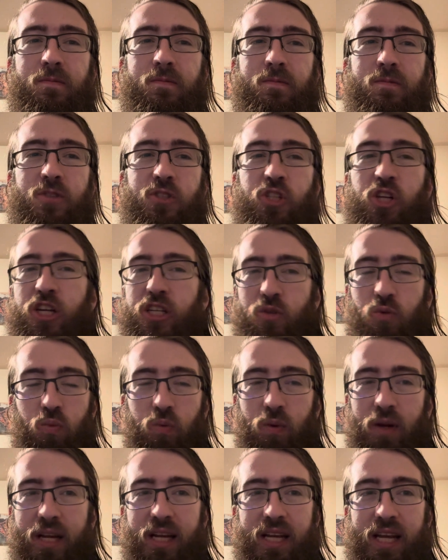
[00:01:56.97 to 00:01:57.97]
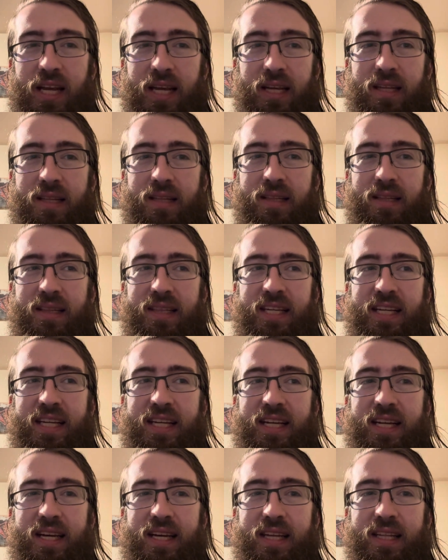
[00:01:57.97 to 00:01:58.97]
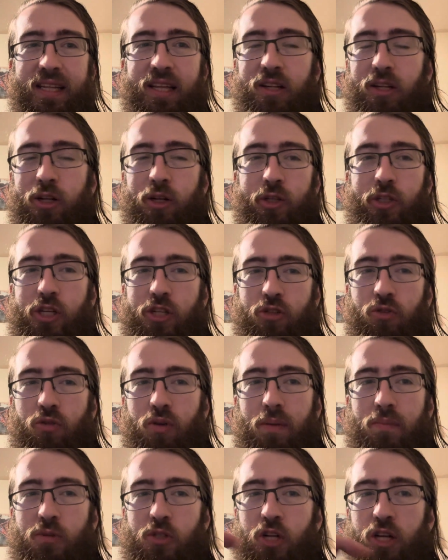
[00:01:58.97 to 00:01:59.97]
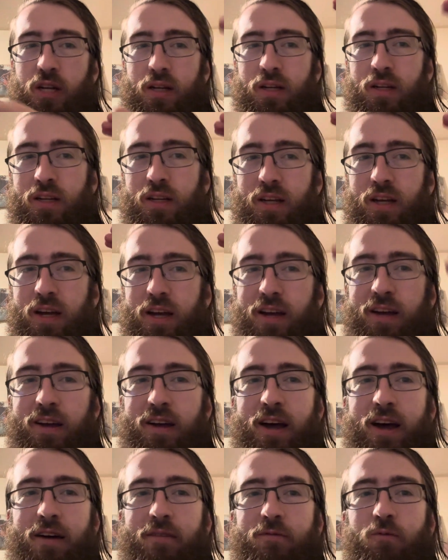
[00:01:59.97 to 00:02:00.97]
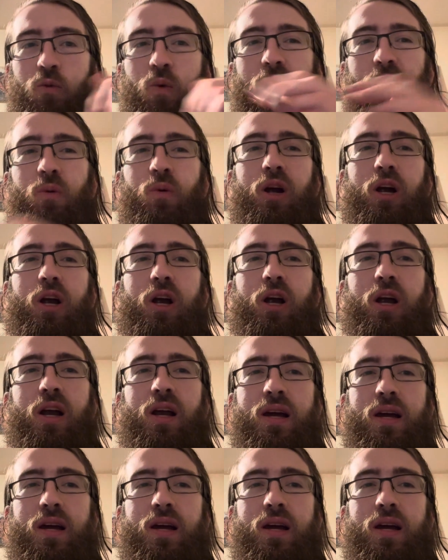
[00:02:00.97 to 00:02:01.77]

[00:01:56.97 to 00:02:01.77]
Just reading the little description of what we're